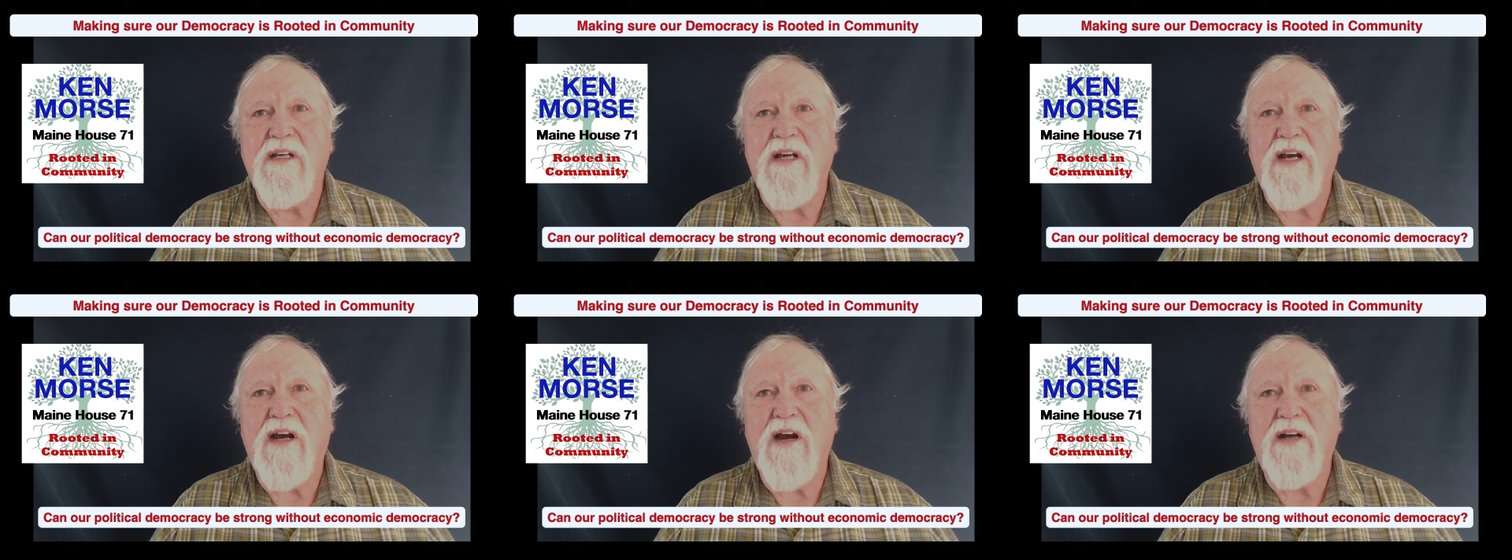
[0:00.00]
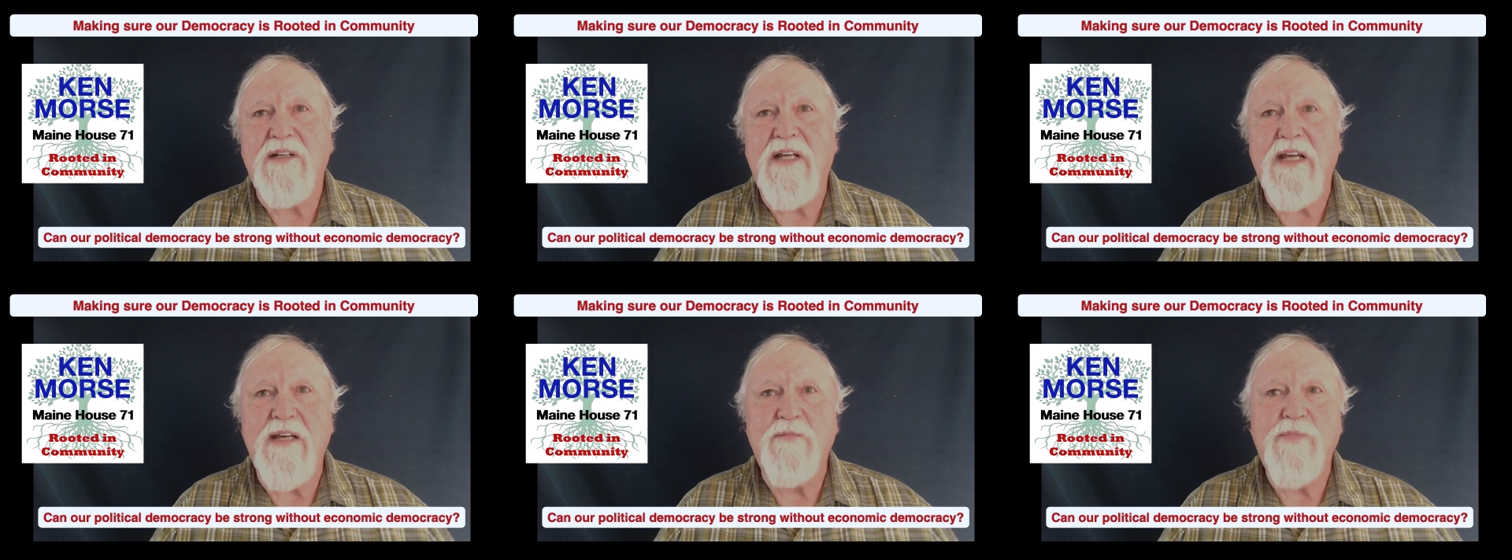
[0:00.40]
Our
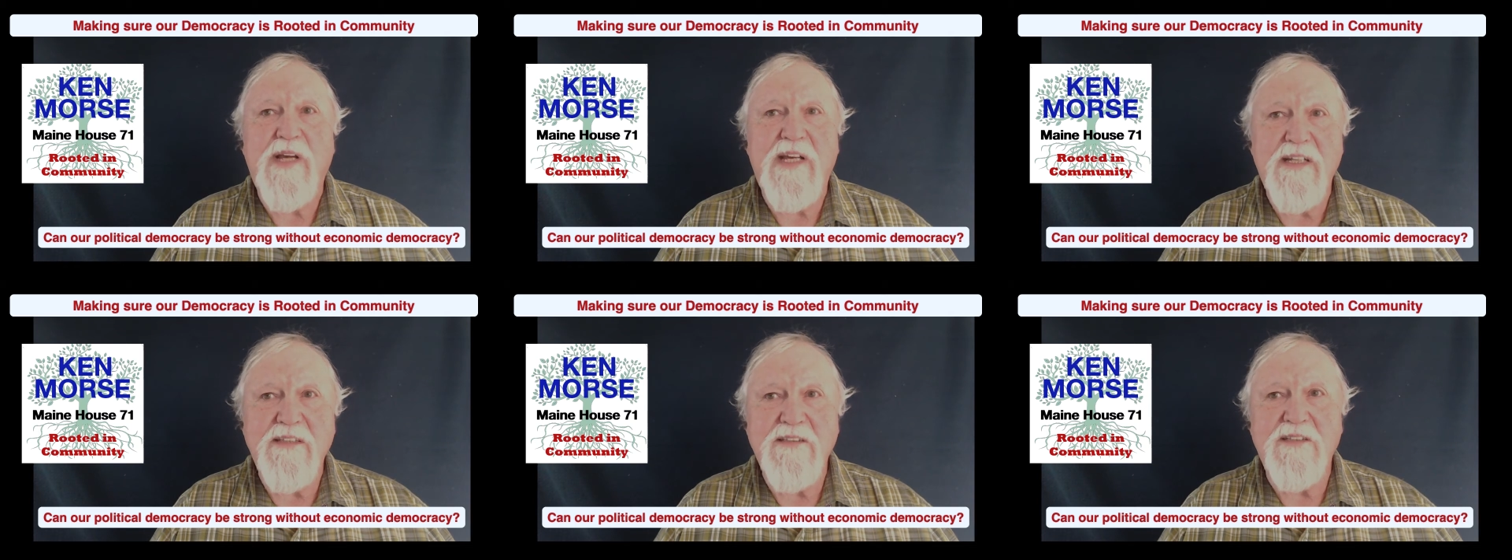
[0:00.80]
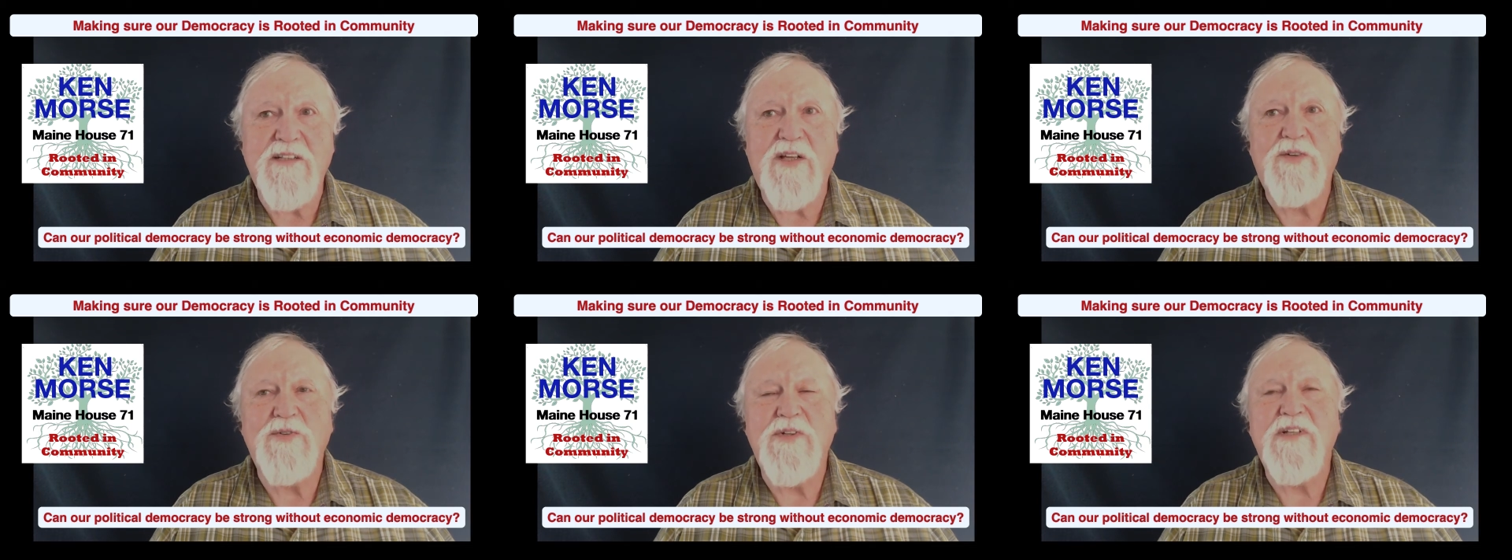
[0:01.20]
campaign
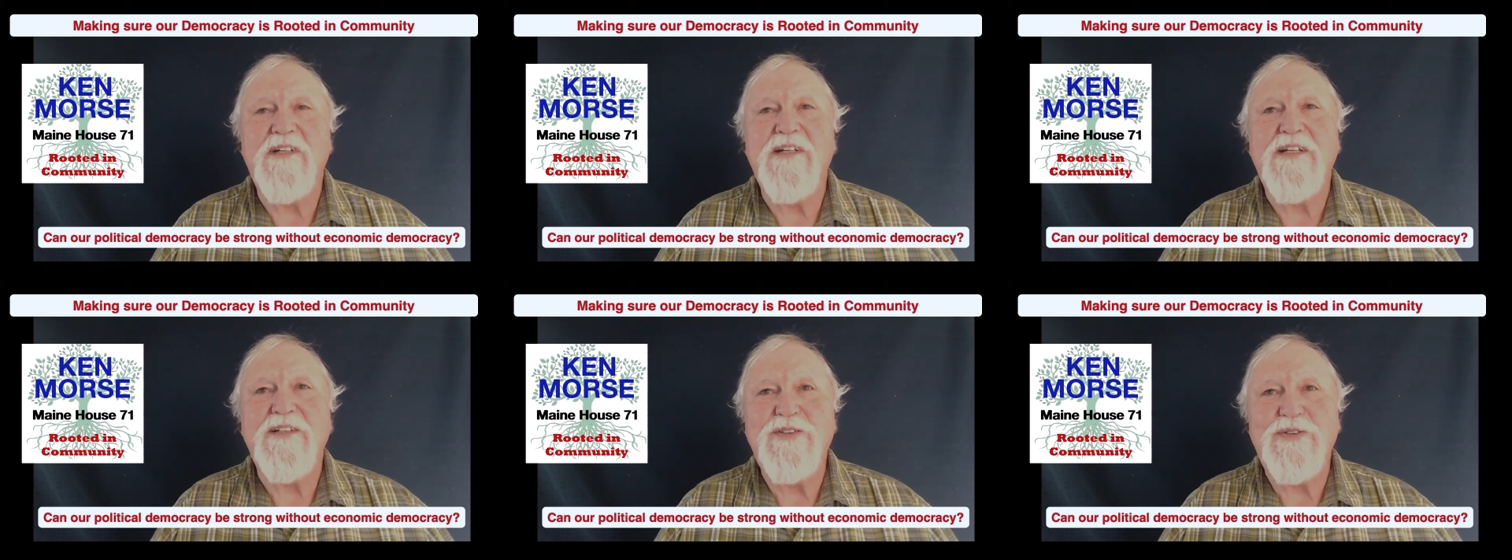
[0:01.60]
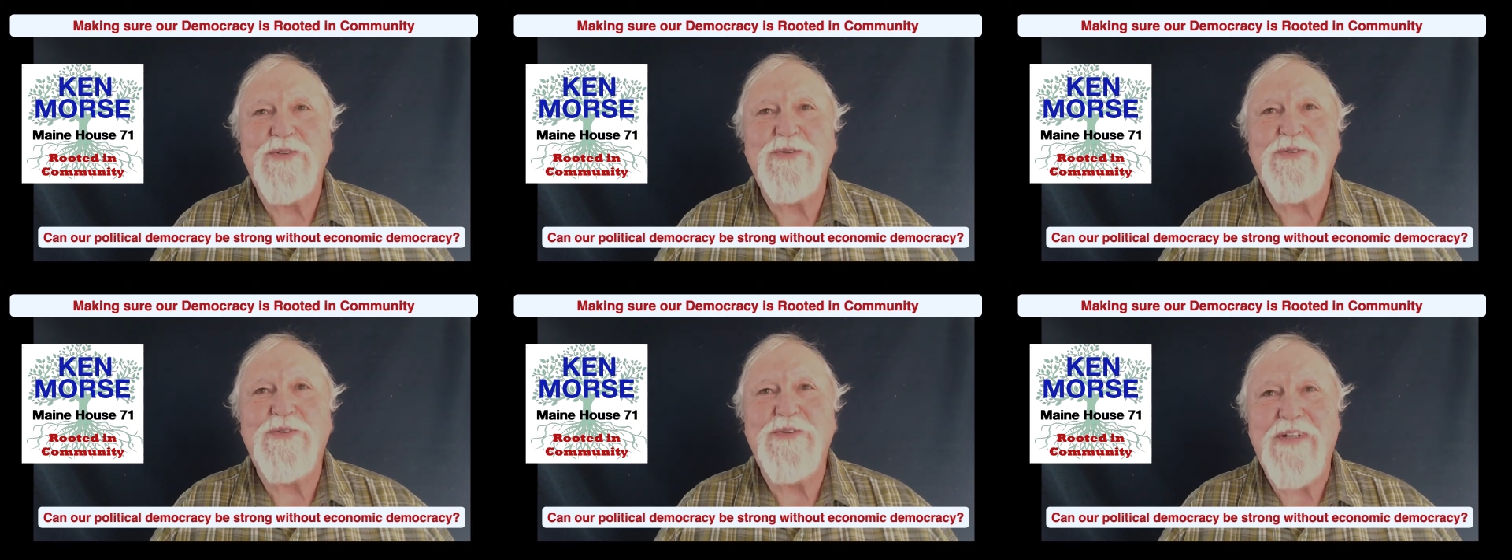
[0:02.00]
slogan, as
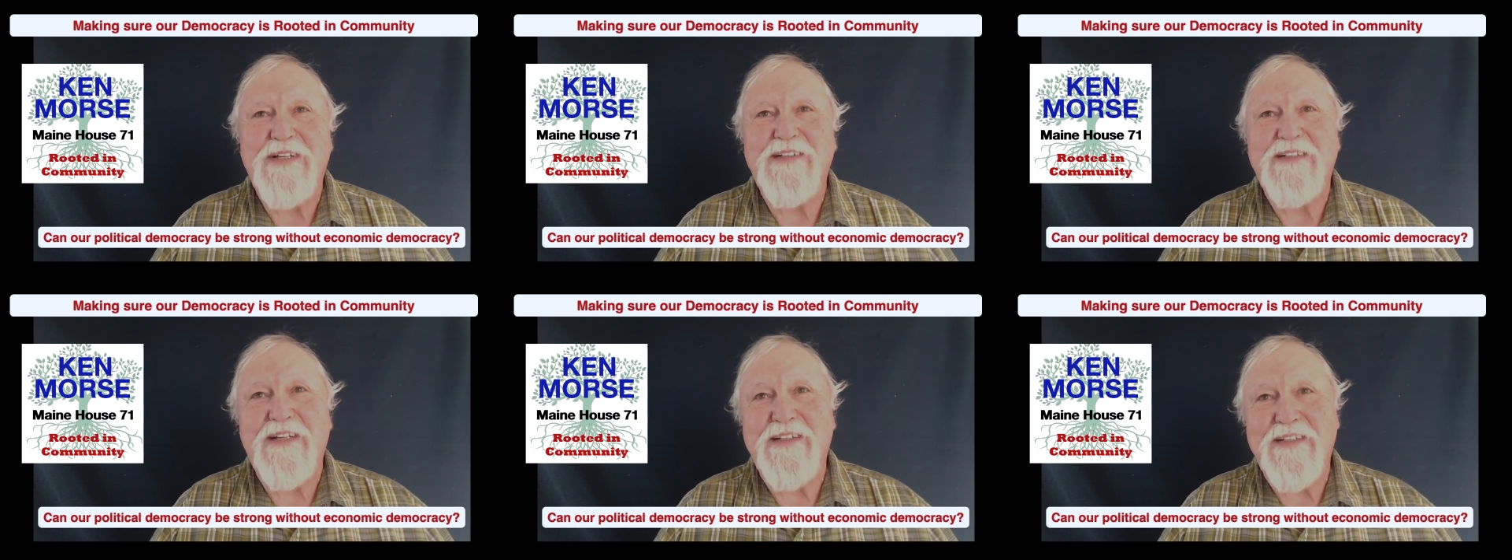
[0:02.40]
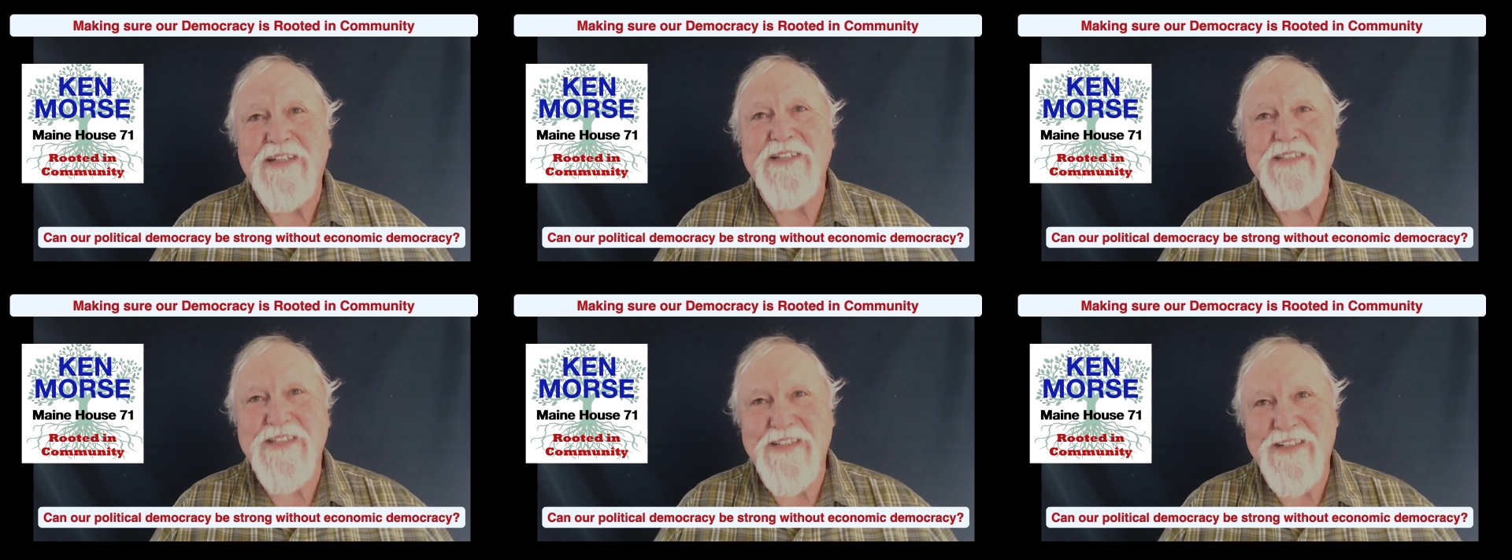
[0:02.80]
you
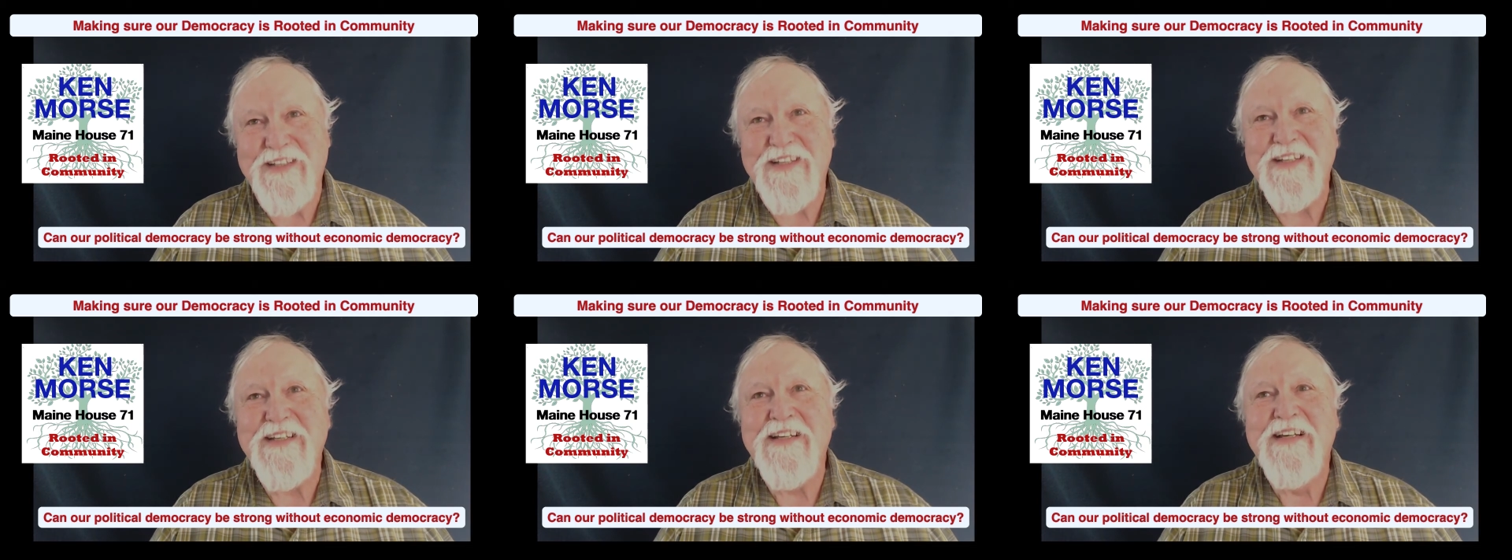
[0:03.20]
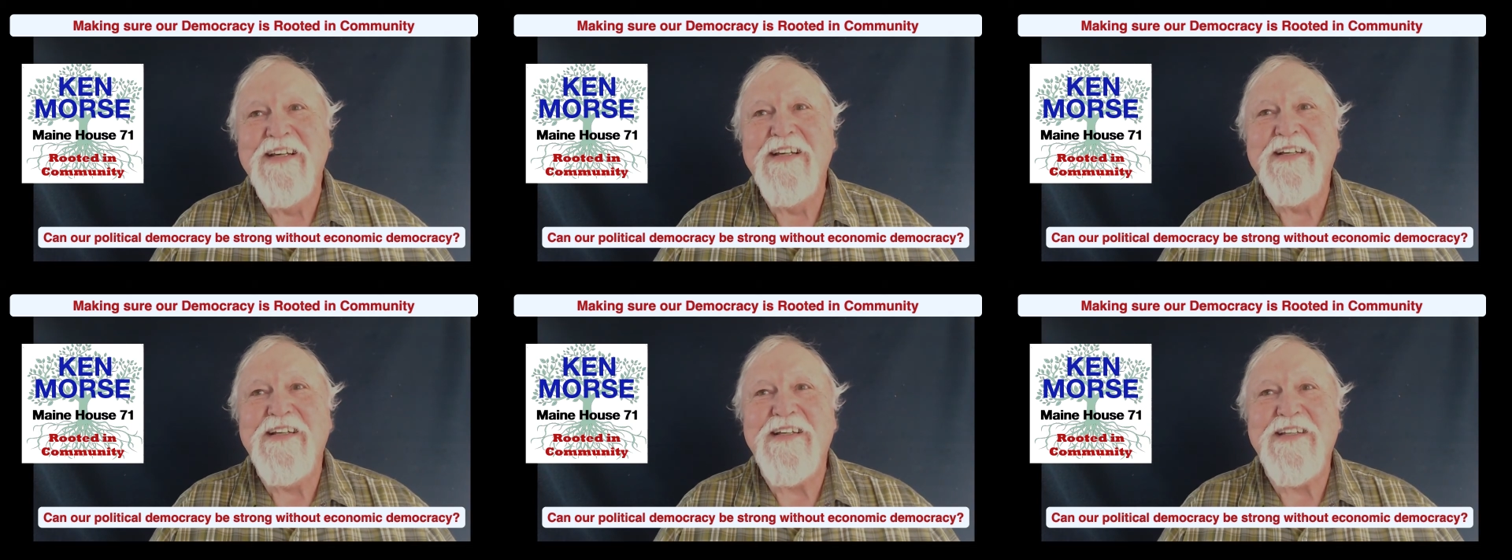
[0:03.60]
can see,
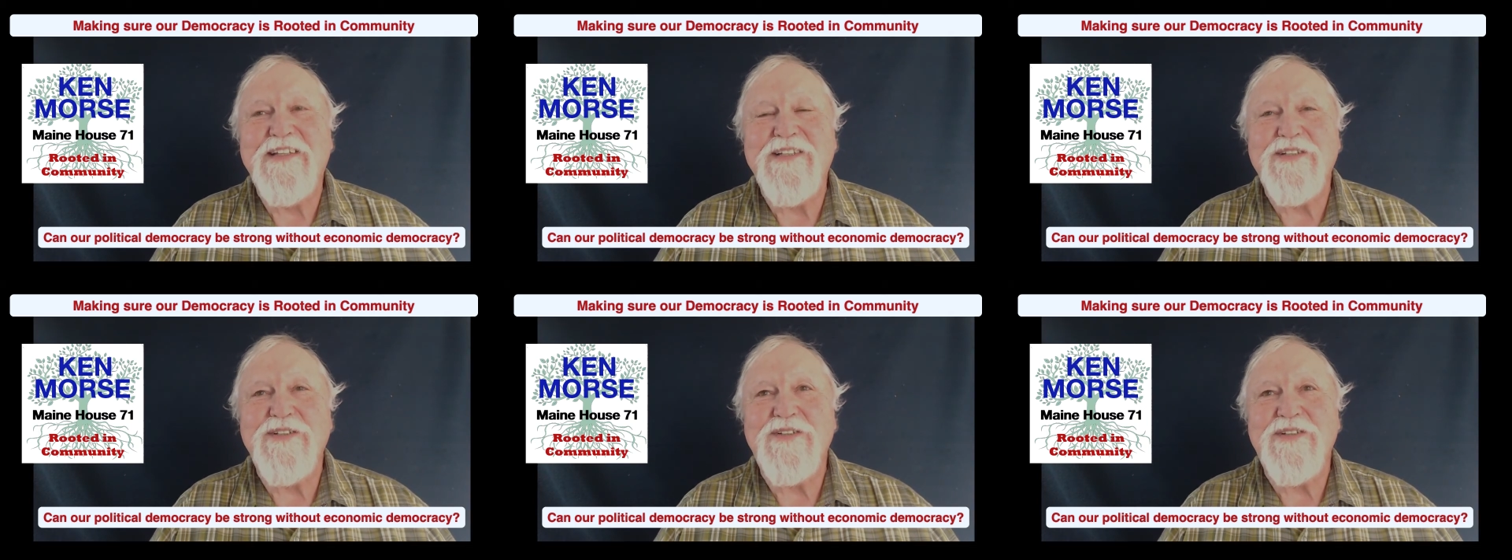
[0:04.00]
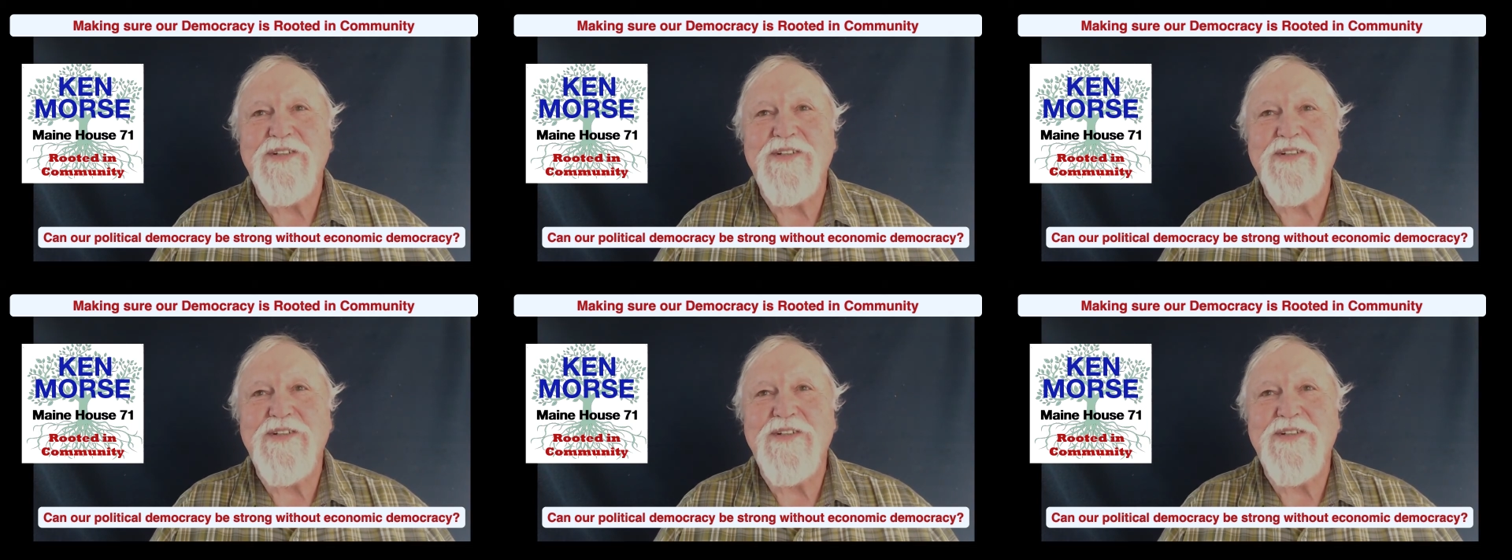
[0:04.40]
is